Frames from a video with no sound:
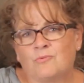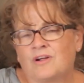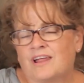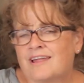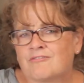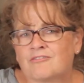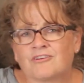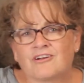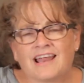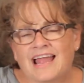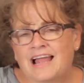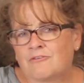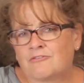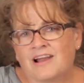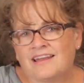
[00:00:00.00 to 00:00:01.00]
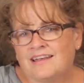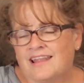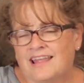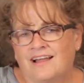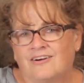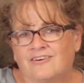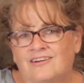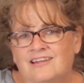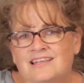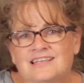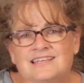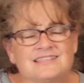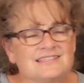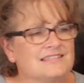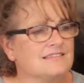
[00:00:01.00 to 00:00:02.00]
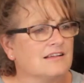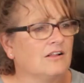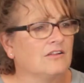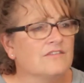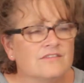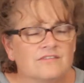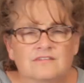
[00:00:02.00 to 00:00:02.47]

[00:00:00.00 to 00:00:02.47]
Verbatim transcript: wherever we're at right now. He sees all of the